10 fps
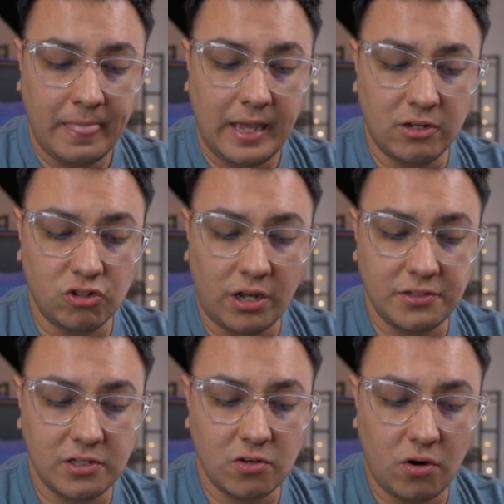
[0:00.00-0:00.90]

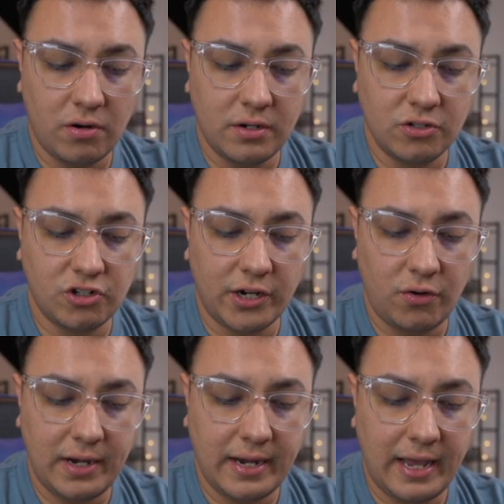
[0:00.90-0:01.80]
Exhaust this card,
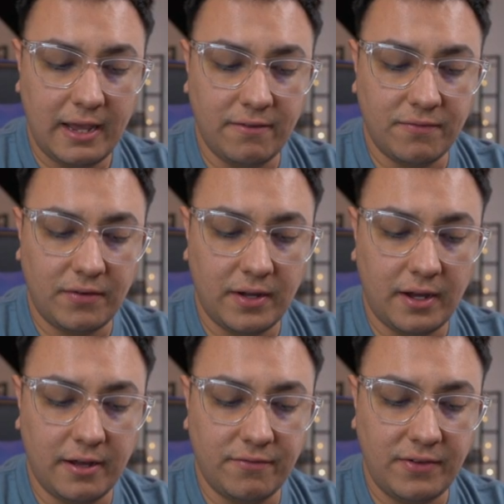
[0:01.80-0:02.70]
generate a
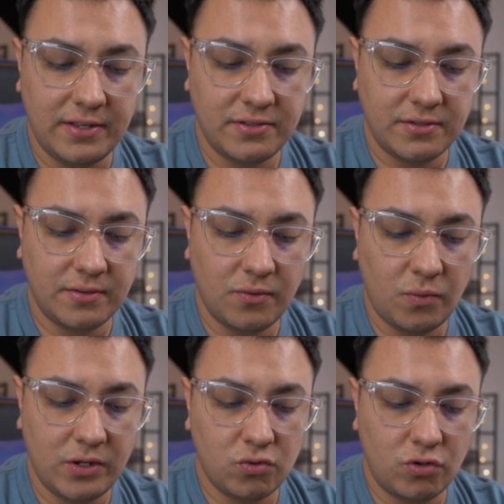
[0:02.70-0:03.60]
fist
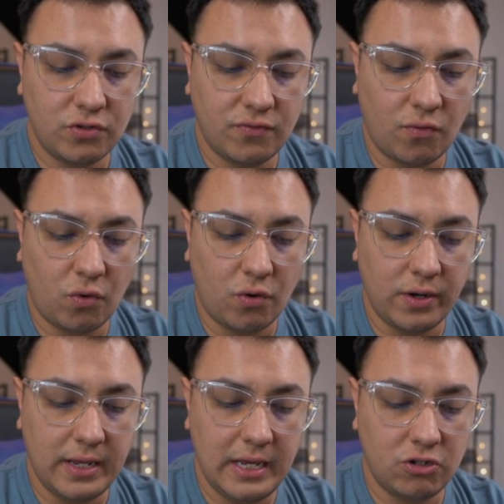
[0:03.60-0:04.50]
resource
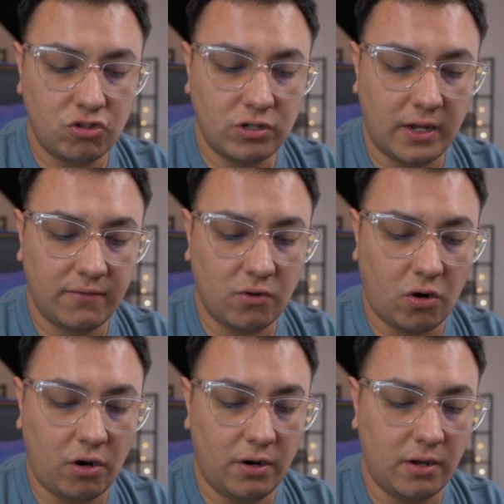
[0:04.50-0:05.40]
for each tough
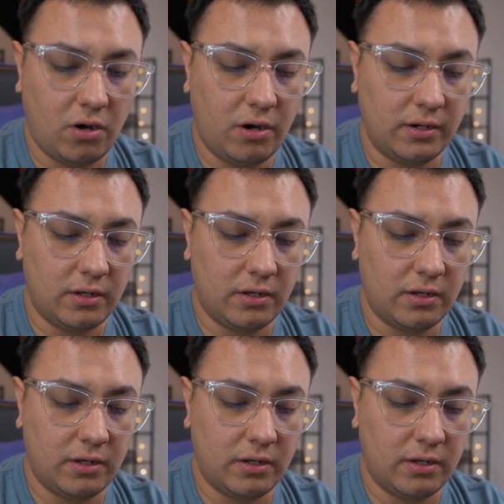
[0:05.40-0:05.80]
card on